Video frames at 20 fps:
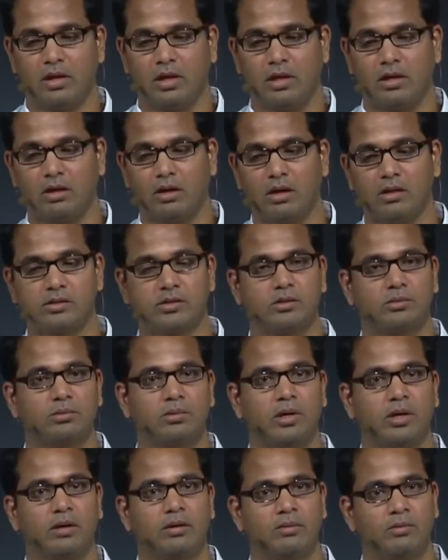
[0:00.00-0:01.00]
And
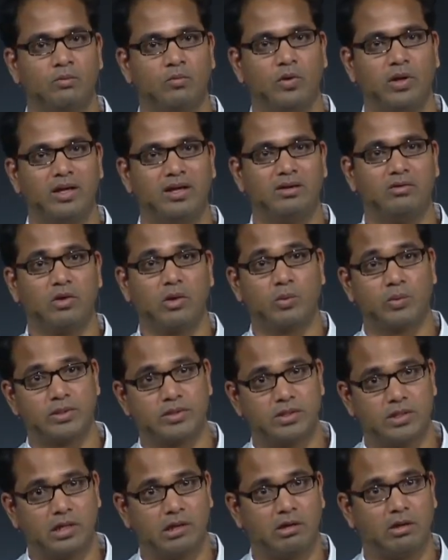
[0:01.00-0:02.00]
also, we
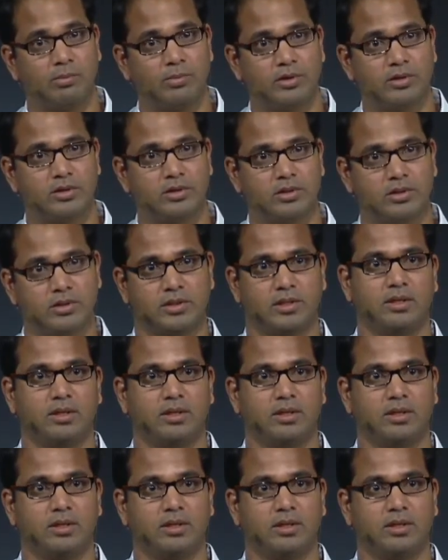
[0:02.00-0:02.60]
request the developers